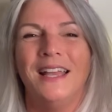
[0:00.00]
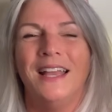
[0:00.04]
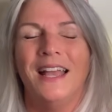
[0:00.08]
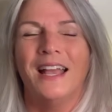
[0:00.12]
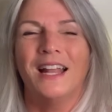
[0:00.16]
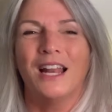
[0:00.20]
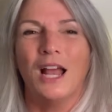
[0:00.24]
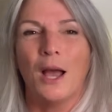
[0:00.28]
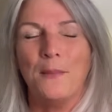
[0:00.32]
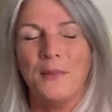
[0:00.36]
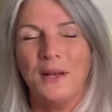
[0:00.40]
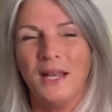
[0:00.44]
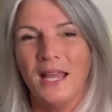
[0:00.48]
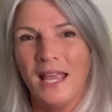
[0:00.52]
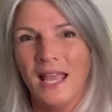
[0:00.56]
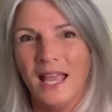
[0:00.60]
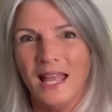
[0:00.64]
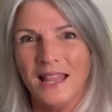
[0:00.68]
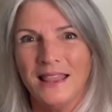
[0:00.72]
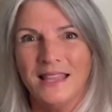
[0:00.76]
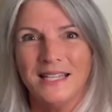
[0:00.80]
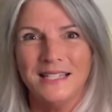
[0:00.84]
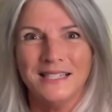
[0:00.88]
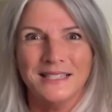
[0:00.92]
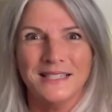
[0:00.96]
And I'm going to
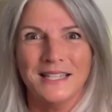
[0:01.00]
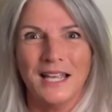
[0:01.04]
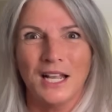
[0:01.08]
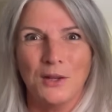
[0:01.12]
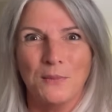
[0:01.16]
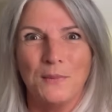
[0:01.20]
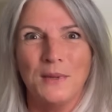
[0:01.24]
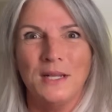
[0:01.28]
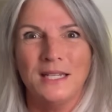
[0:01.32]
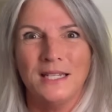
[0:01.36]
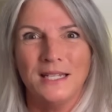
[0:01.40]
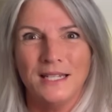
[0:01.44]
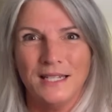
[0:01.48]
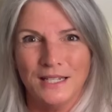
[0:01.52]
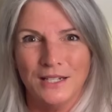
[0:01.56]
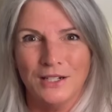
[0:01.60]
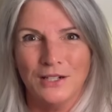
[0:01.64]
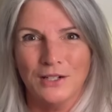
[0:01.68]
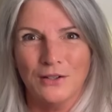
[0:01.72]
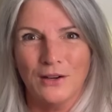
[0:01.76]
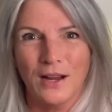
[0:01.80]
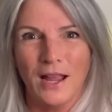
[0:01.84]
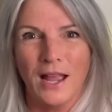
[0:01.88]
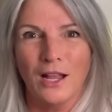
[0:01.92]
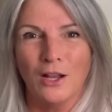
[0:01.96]
end this segment
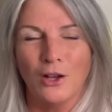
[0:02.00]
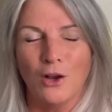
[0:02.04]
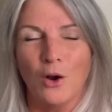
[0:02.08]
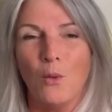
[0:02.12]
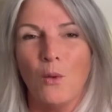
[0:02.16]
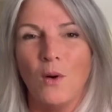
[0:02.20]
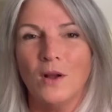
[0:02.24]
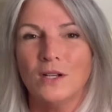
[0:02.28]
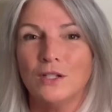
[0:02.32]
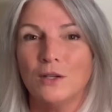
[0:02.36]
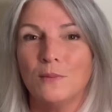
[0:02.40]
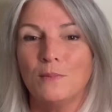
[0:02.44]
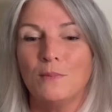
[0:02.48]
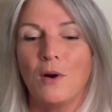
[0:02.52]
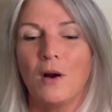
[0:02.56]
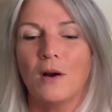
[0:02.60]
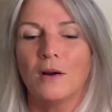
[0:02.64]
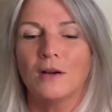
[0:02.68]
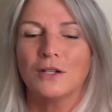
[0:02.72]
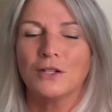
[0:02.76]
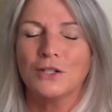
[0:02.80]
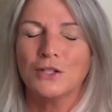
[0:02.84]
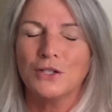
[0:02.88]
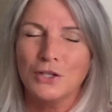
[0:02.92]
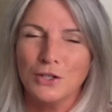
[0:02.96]
here and go on to
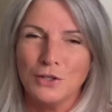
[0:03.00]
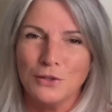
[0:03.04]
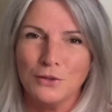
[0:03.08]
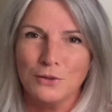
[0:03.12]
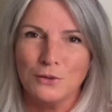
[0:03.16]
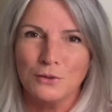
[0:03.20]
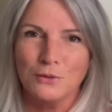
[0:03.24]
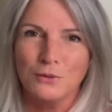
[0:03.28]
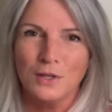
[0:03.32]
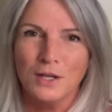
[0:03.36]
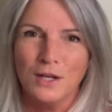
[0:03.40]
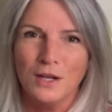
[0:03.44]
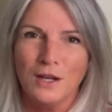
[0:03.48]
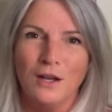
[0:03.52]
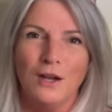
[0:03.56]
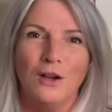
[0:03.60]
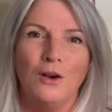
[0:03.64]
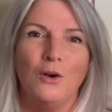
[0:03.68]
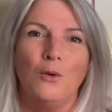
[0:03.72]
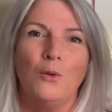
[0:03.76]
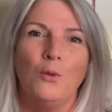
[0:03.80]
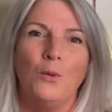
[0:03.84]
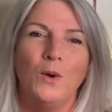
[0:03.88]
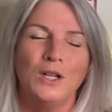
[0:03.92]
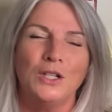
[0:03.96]
part 2,
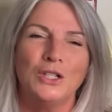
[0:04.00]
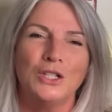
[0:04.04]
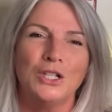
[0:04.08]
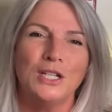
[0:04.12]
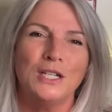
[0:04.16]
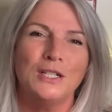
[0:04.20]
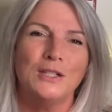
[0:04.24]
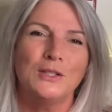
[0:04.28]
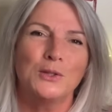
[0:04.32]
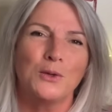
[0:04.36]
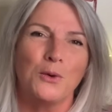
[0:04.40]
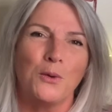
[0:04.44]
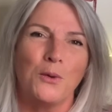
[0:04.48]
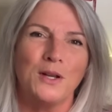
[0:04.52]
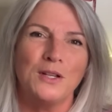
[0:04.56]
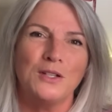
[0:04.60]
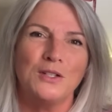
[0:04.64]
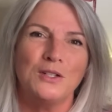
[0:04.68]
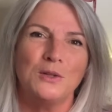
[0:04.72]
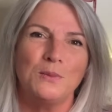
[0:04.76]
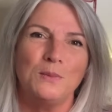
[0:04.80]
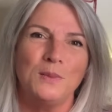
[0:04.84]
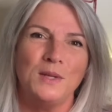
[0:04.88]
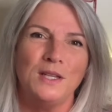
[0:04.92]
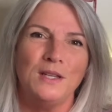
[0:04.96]
which is going
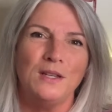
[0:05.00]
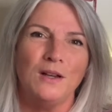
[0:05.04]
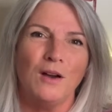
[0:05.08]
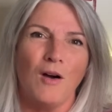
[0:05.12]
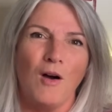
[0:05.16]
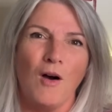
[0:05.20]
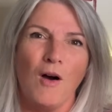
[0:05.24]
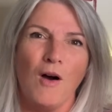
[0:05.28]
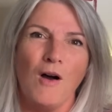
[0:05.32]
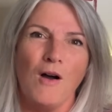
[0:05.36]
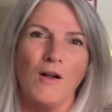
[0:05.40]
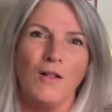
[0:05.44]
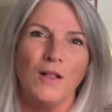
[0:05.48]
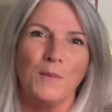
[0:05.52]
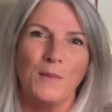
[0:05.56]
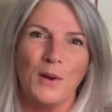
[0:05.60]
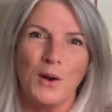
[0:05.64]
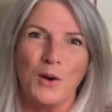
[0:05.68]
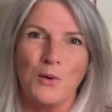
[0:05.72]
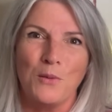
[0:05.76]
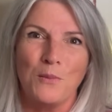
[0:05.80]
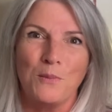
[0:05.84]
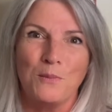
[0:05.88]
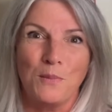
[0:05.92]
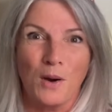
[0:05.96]
to be all
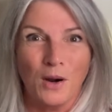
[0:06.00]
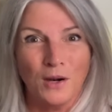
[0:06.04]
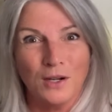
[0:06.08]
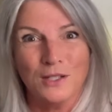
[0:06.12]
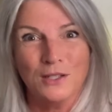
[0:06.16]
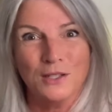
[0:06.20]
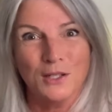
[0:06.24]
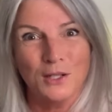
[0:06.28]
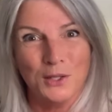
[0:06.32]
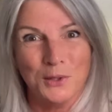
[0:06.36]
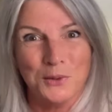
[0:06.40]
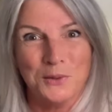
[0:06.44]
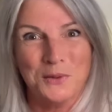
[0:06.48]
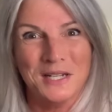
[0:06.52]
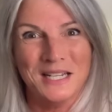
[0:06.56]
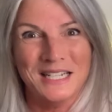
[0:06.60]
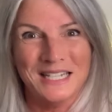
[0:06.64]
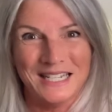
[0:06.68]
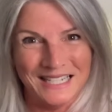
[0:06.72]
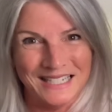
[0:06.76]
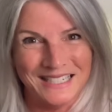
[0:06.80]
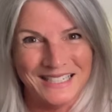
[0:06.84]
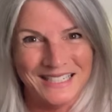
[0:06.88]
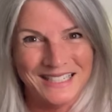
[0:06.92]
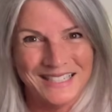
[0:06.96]
about Barcelona
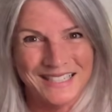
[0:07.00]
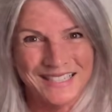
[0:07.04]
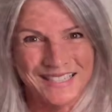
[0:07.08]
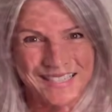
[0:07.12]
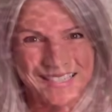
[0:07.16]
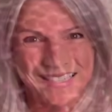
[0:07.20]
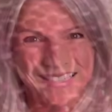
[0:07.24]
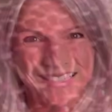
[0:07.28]
knits.